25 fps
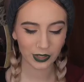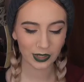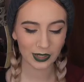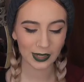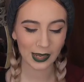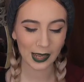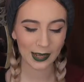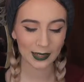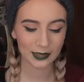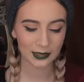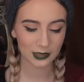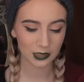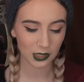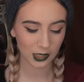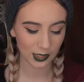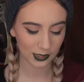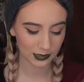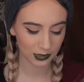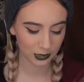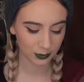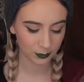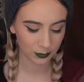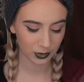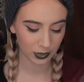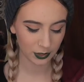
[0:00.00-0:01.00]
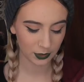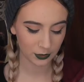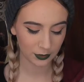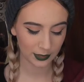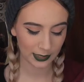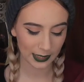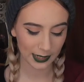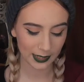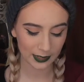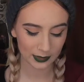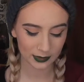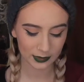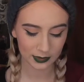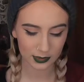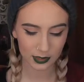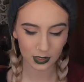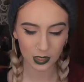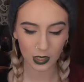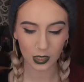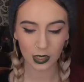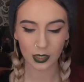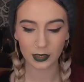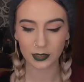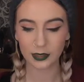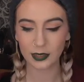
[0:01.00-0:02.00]
The next item that you get
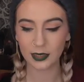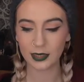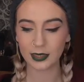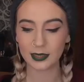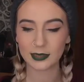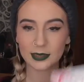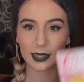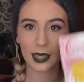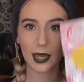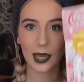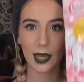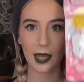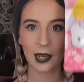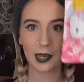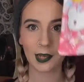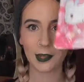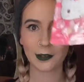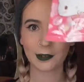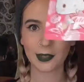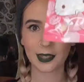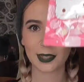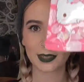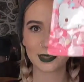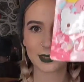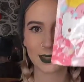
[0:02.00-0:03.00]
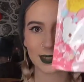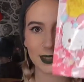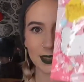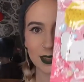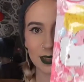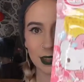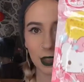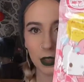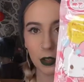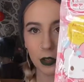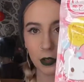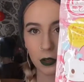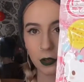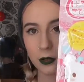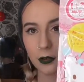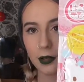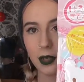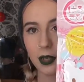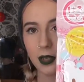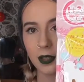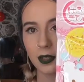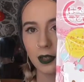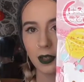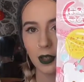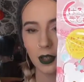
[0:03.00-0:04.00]
are these Hello Kitty
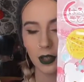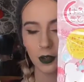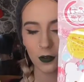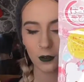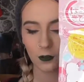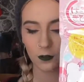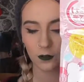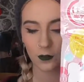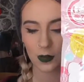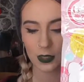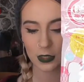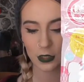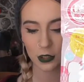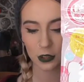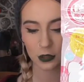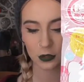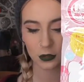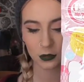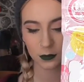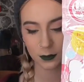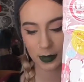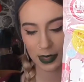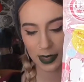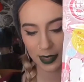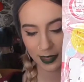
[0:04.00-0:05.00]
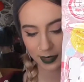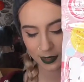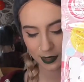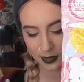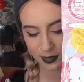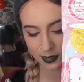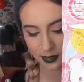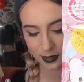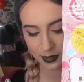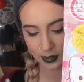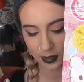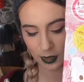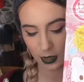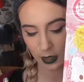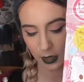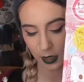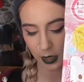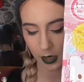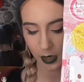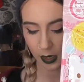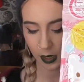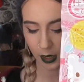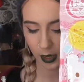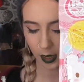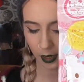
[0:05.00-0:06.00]
Sakura facial masks.
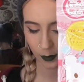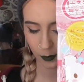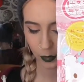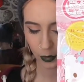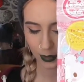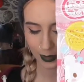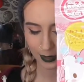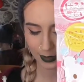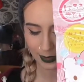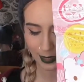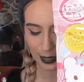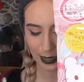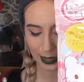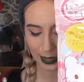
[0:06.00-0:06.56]
Um, you get